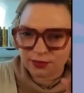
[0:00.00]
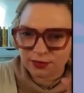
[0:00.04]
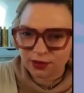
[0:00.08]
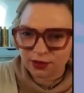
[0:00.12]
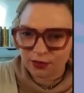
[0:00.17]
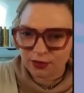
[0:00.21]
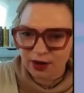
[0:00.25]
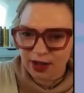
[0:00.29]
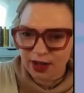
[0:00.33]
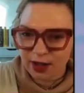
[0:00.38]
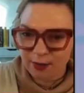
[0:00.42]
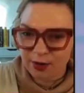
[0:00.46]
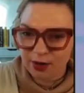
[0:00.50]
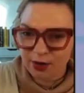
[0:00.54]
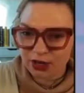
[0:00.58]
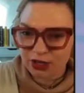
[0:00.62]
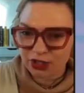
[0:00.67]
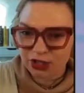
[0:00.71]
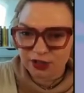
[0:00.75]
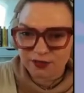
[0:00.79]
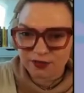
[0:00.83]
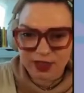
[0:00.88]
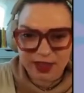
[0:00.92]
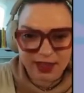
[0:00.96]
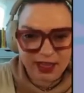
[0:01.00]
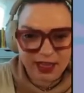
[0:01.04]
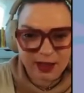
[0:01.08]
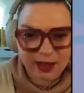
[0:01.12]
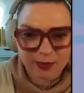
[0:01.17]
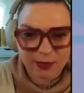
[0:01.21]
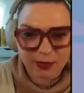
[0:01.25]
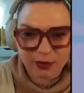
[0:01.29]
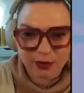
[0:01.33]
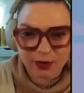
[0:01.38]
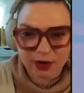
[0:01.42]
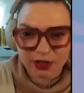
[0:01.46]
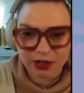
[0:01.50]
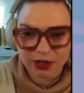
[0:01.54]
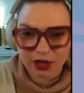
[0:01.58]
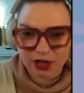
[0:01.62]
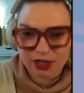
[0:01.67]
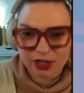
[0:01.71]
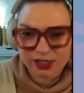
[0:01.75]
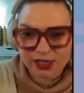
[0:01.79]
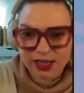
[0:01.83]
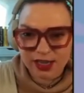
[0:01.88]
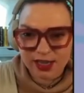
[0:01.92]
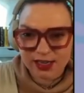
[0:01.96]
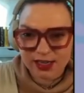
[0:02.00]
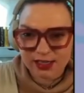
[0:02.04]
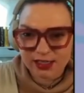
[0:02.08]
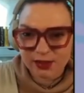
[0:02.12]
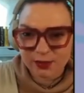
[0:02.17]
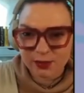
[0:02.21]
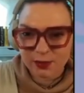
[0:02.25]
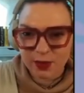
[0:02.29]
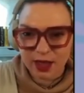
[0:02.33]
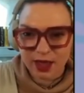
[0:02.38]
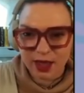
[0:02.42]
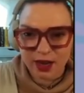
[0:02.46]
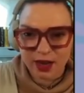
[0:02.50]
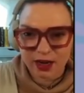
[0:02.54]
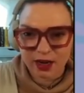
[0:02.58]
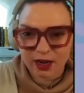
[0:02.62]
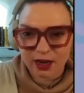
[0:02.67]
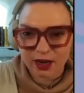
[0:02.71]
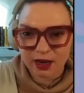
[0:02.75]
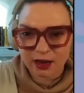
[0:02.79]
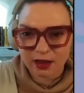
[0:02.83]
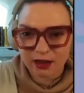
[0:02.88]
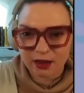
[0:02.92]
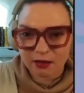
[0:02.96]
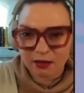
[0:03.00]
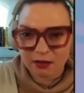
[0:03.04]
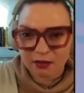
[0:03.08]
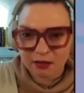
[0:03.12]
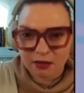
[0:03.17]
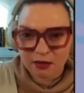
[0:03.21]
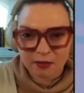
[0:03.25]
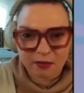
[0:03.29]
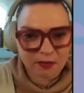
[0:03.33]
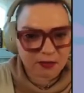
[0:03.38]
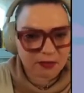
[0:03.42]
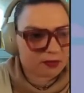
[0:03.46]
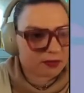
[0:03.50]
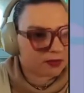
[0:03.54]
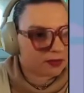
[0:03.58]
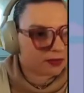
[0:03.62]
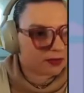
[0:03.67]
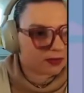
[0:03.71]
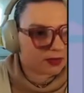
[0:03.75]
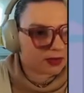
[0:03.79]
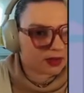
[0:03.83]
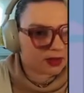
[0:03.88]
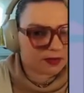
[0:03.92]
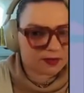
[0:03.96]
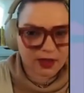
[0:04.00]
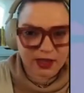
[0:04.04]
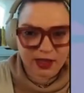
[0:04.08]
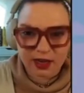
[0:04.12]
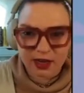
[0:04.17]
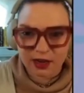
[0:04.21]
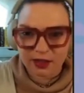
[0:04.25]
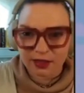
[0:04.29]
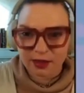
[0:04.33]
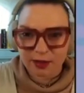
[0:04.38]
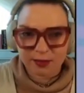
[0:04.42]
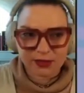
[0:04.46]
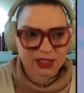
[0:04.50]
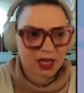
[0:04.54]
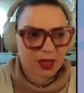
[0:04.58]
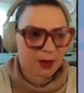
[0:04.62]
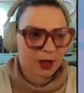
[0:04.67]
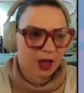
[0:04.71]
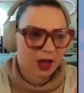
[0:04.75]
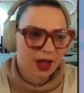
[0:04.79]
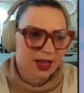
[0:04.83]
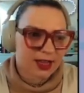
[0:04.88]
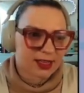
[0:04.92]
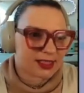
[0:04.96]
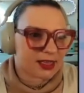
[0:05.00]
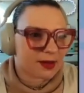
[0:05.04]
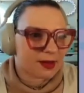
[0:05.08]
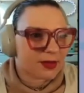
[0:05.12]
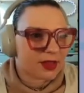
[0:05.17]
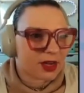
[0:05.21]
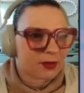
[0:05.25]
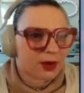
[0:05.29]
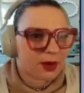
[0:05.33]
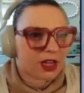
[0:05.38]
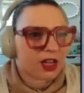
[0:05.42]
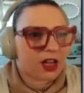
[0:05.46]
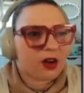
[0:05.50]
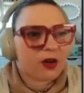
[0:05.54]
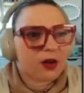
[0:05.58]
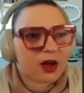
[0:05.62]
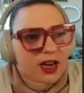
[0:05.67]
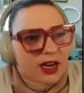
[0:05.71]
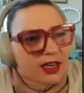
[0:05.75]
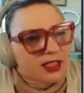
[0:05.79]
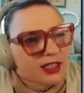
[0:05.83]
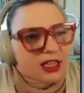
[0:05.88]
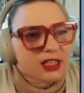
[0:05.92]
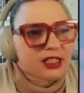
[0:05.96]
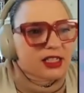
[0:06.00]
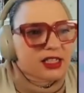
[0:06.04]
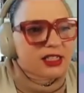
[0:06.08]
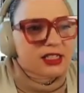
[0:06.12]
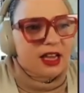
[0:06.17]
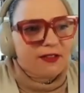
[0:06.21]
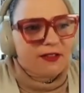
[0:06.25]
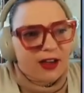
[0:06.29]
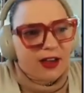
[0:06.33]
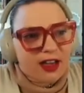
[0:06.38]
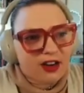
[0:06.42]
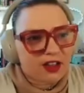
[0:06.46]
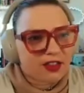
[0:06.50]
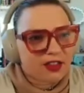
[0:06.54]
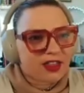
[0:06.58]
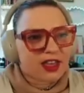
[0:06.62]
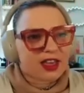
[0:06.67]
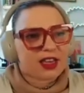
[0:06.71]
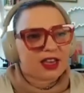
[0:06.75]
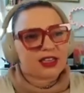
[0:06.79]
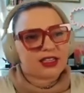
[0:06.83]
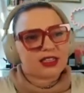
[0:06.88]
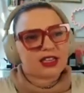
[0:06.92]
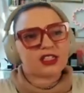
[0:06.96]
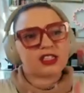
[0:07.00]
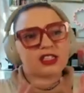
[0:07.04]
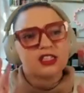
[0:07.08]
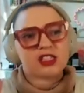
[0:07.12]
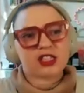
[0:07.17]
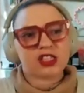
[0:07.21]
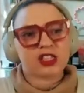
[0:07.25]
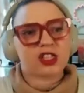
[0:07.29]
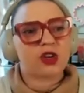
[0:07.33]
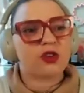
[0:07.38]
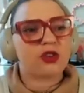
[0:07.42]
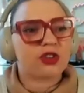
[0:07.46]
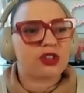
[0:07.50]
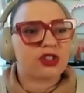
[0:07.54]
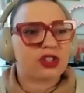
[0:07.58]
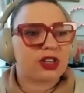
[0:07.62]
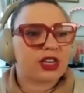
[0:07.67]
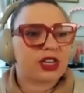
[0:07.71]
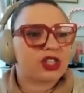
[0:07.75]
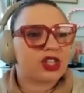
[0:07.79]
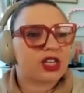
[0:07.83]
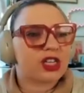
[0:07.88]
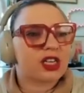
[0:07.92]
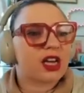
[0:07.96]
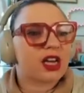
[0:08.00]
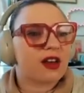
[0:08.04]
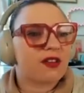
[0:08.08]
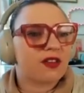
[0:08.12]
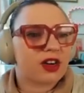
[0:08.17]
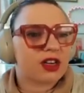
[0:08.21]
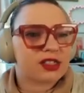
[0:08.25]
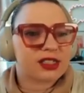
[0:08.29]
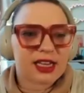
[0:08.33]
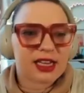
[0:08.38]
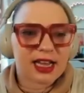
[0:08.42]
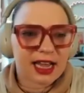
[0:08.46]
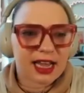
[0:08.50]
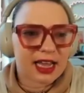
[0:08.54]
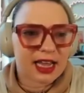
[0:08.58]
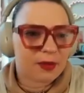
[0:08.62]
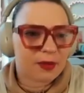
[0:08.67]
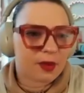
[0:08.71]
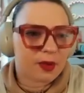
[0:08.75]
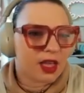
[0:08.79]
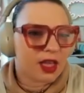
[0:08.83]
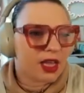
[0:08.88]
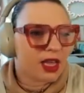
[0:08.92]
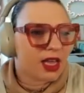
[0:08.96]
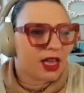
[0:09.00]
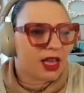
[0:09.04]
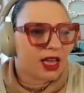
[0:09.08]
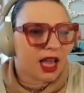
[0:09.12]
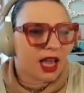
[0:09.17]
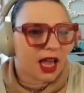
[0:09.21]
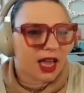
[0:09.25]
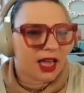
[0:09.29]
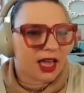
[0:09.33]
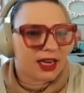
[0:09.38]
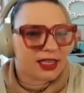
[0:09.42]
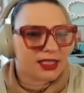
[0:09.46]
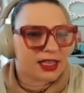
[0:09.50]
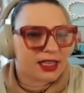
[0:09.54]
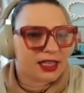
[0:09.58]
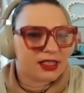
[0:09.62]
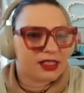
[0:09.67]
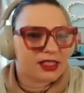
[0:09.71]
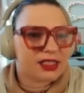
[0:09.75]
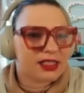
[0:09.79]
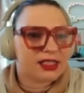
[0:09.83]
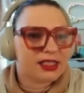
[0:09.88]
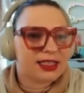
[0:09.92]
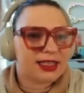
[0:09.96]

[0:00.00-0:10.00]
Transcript: All right, I'm not sure if that came through on y'all's end, but I'm gonna get a thumbs up. Awesome, there we go. And it tells us that final thing. It tells us the total duration of our time. And it tells us